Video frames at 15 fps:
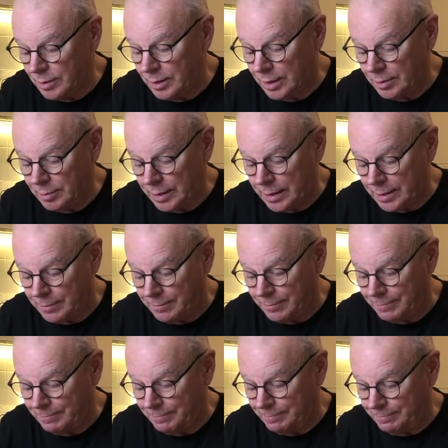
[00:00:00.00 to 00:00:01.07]
here we go.
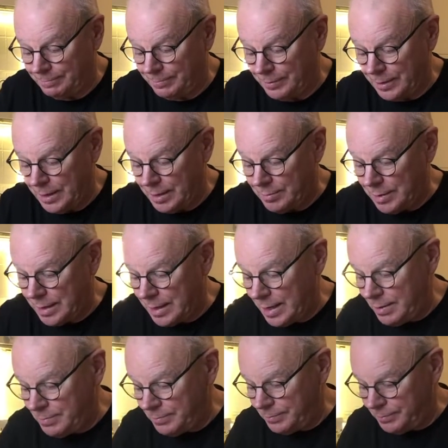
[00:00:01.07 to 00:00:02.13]
There we go.